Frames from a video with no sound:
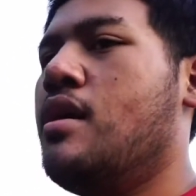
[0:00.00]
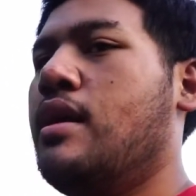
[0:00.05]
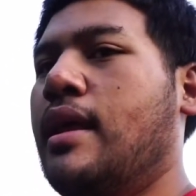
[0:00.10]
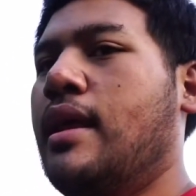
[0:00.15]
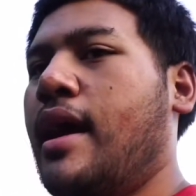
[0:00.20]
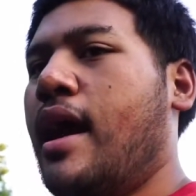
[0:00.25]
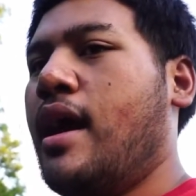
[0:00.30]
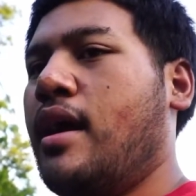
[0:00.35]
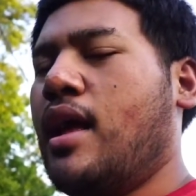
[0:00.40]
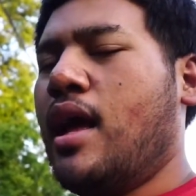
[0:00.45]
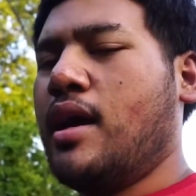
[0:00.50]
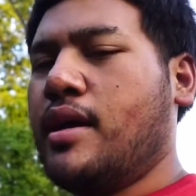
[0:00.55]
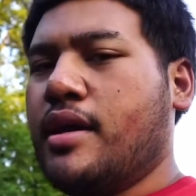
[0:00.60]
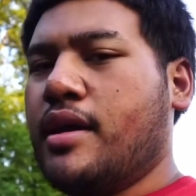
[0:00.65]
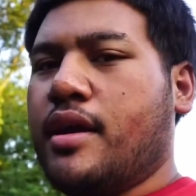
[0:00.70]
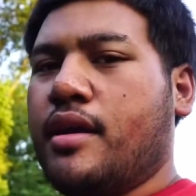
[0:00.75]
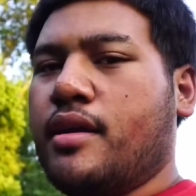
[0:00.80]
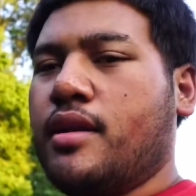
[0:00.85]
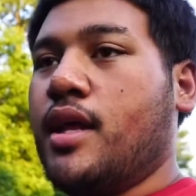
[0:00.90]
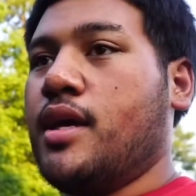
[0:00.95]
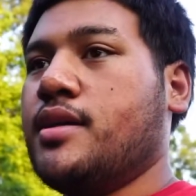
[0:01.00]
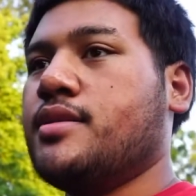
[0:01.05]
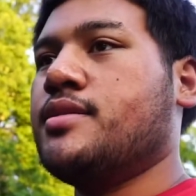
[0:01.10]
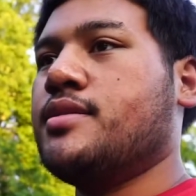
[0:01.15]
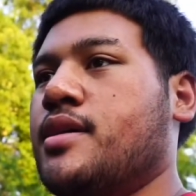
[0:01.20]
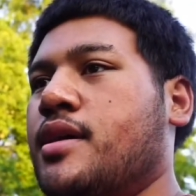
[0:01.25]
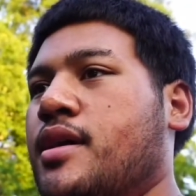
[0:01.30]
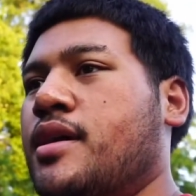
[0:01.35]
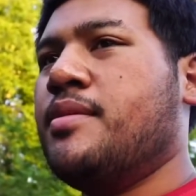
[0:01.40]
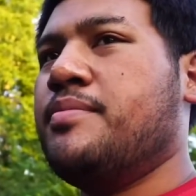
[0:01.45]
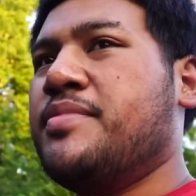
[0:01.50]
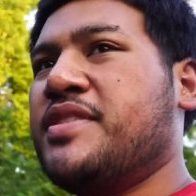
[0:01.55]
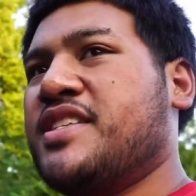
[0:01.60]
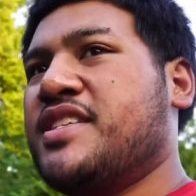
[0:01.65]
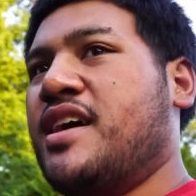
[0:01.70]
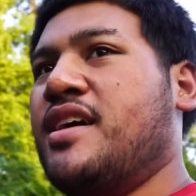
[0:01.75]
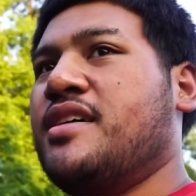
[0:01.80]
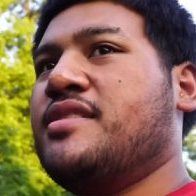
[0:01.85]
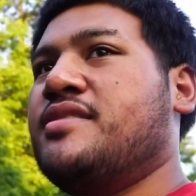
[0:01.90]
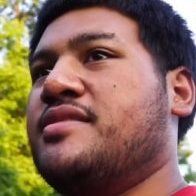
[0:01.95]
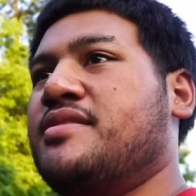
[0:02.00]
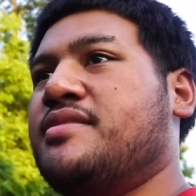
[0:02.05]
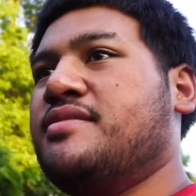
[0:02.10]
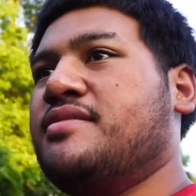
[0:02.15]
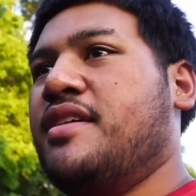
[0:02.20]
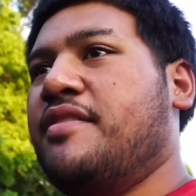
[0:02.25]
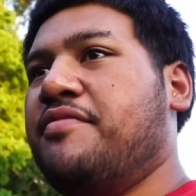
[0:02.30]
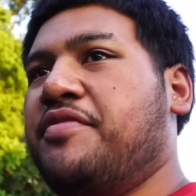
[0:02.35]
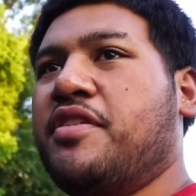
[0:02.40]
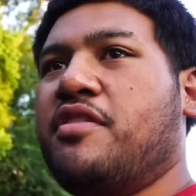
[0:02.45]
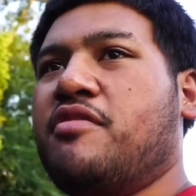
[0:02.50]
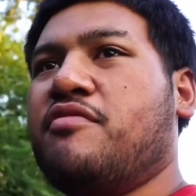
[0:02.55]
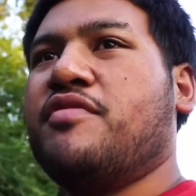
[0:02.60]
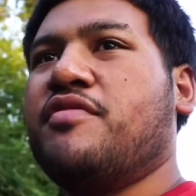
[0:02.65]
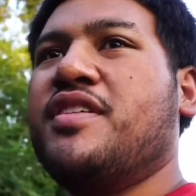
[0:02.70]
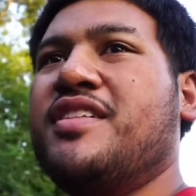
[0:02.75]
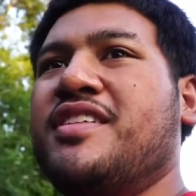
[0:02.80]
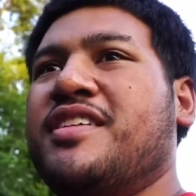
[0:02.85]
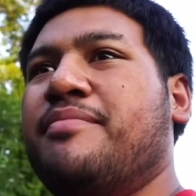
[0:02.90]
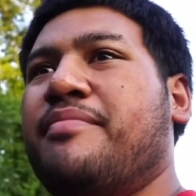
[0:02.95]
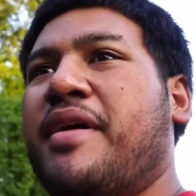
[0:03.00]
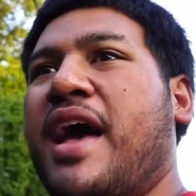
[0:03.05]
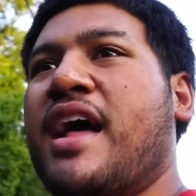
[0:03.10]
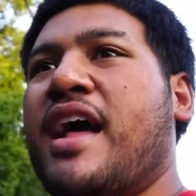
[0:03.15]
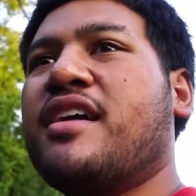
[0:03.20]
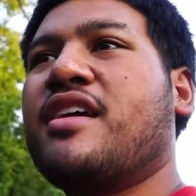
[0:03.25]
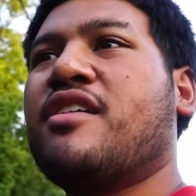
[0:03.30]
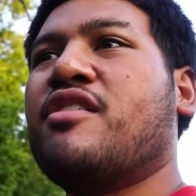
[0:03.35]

Like I could care less. Besides, if they're a really bad,